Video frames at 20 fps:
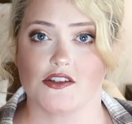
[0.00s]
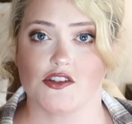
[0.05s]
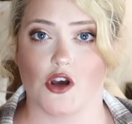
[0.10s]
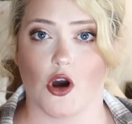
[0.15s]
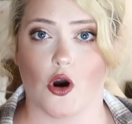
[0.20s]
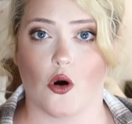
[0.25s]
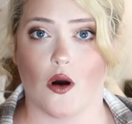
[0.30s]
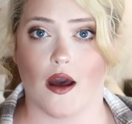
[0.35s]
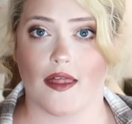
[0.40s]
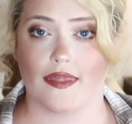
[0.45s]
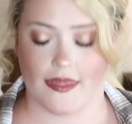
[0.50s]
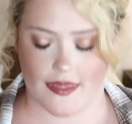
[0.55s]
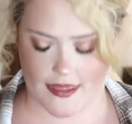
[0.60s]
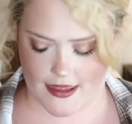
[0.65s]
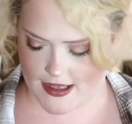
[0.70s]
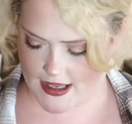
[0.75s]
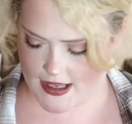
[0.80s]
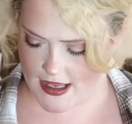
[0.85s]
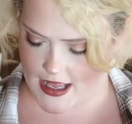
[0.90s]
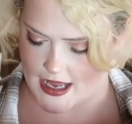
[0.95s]
so
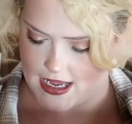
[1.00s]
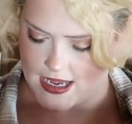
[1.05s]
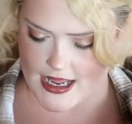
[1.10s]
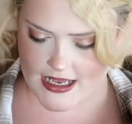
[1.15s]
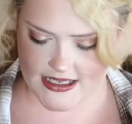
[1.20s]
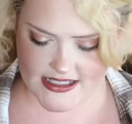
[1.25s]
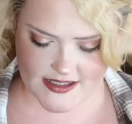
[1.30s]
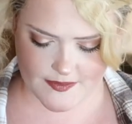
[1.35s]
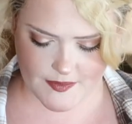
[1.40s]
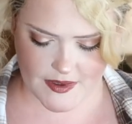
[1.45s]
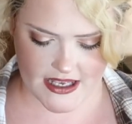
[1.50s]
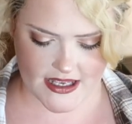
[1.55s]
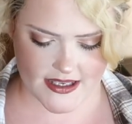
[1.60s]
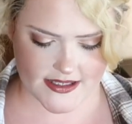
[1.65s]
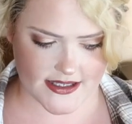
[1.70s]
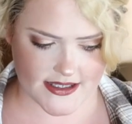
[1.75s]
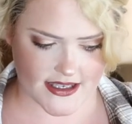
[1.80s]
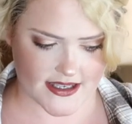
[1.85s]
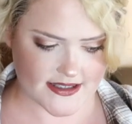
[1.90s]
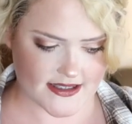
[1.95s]
the next
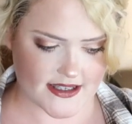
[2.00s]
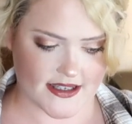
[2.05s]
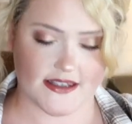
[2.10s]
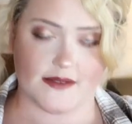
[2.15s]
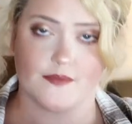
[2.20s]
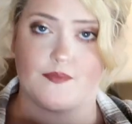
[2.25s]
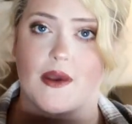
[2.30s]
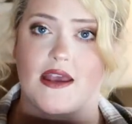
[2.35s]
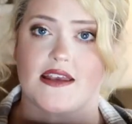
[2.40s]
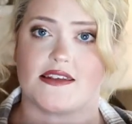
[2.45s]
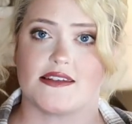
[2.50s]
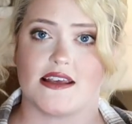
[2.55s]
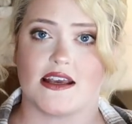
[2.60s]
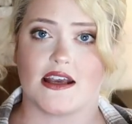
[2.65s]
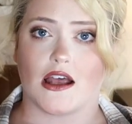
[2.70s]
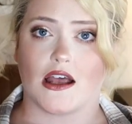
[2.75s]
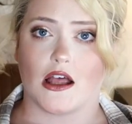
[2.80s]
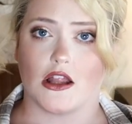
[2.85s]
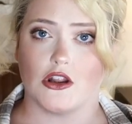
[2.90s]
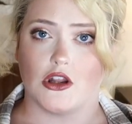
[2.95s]
piece is this
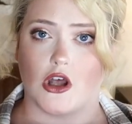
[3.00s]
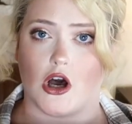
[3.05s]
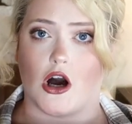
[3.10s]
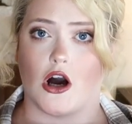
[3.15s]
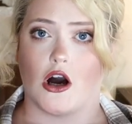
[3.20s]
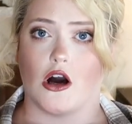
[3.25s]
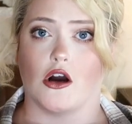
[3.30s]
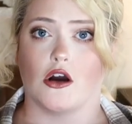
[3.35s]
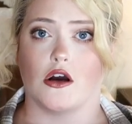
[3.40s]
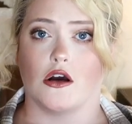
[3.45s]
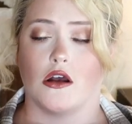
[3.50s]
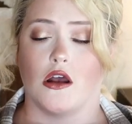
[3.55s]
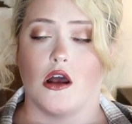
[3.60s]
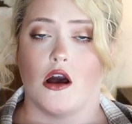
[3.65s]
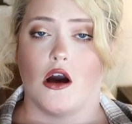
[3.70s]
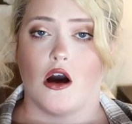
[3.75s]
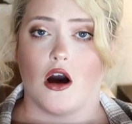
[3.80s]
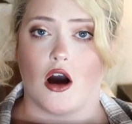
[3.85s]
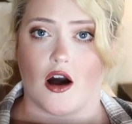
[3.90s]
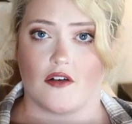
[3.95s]
basic long
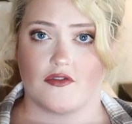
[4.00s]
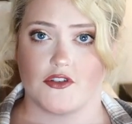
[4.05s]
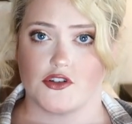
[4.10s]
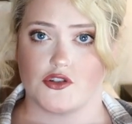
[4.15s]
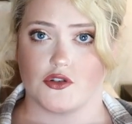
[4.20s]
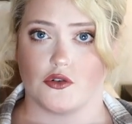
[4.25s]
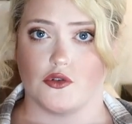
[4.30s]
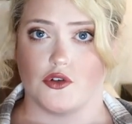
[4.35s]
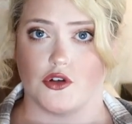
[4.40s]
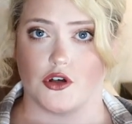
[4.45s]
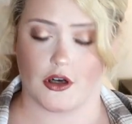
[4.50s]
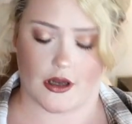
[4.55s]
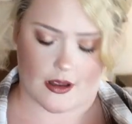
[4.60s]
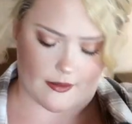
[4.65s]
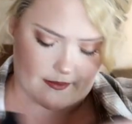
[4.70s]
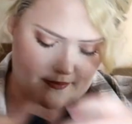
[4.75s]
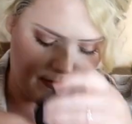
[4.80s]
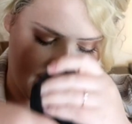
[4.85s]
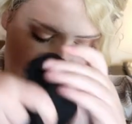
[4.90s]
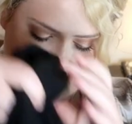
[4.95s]
off-the-shoulder
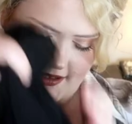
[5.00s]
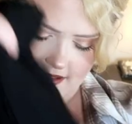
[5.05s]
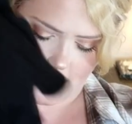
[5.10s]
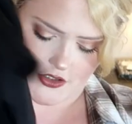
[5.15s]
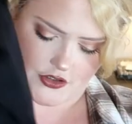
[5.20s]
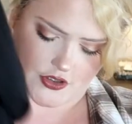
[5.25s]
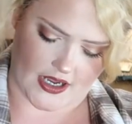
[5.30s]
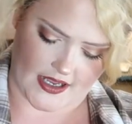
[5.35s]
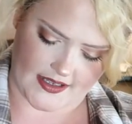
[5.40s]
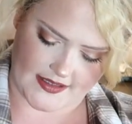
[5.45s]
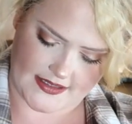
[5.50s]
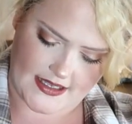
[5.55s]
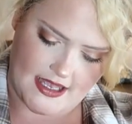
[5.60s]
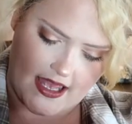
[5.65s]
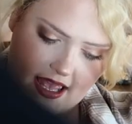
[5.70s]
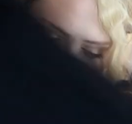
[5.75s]
maxi dress.